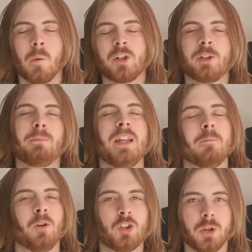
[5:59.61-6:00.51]
which is being
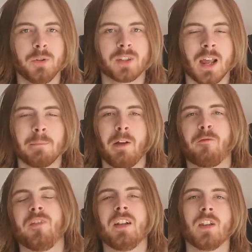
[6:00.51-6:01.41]
produced by
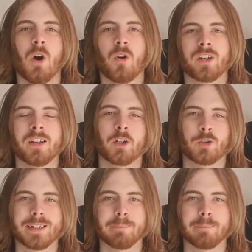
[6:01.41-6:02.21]
Phil Lord and Chris